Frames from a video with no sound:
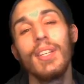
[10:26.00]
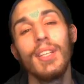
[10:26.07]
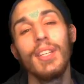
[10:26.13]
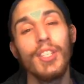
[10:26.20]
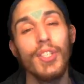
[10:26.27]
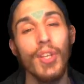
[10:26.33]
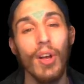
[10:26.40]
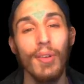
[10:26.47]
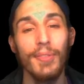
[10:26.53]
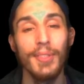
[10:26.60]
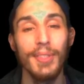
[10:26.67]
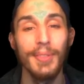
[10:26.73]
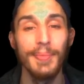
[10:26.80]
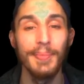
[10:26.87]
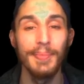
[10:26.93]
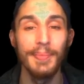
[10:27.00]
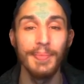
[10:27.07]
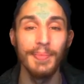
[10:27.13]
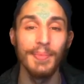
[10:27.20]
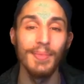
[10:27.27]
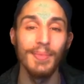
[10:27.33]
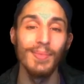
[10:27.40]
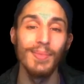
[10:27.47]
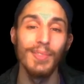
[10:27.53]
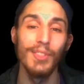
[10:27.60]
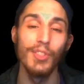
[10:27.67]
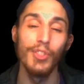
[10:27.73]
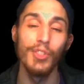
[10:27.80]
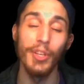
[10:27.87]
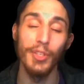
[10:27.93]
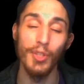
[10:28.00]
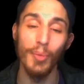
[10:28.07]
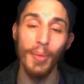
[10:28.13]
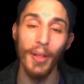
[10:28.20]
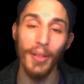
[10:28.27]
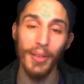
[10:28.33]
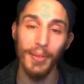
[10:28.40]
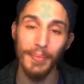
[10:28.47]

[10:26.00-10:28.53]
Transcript: soft and gentle belly.